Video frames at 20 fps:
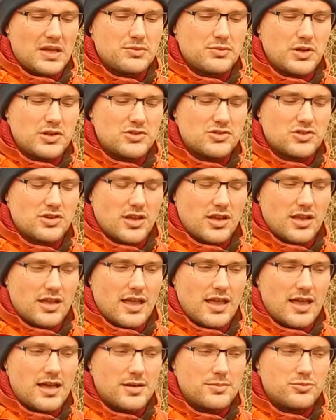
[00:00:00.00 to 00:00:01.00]
which
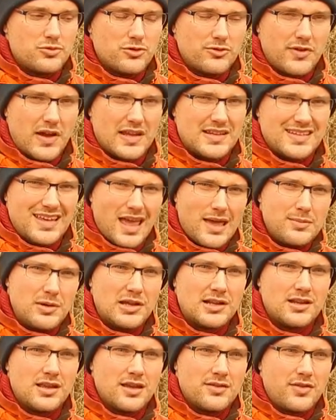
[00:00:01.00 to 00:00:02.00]
um, provide
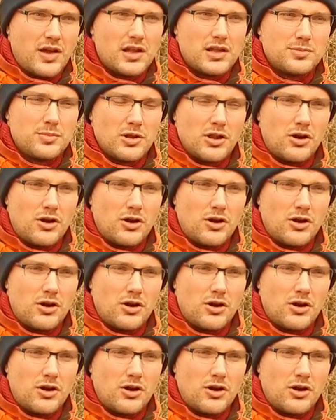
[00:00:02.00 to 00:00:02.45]
chemically available